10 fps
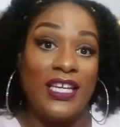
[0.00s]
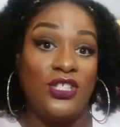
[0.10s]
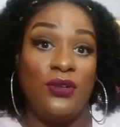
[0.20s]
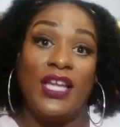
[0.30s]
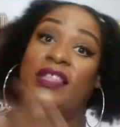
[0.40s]

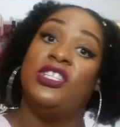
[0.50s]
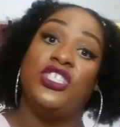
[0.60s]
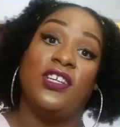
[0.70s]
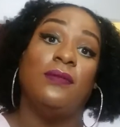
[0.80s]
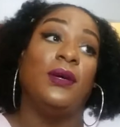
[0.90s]
that you hit the
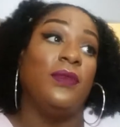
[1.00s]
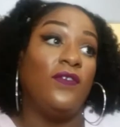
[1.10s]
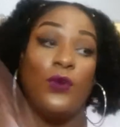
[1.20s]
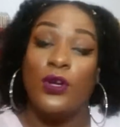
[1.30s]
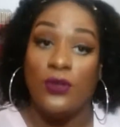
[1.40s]
gym
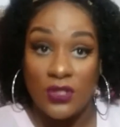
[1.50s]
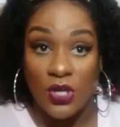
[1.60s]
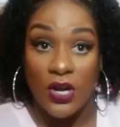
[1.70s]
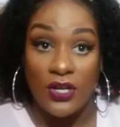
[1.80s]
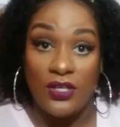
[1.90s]
before you
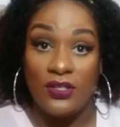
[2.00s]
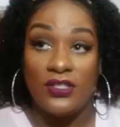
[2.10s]
stop